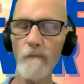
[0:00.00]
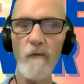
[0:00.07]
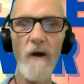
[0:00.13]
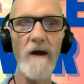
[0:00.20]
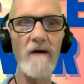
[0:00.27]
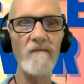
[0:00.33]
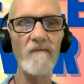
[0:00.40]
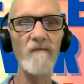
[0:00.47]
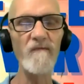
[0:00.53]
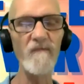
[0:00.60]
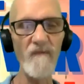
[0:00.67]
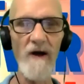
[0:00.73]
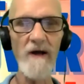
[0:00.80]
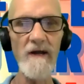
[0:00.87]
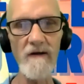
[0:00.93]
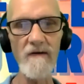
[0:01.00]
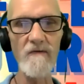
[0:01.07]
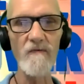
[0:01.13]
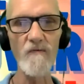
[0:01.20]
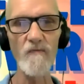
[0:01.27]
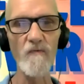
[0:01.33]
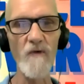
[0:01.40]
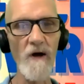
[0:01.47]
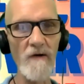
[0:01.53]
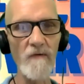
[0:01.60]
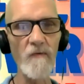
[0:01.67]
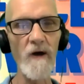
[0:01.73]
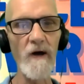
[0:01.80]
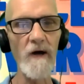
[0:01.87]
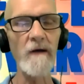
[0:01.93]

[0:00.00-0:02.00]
right and fight it right away.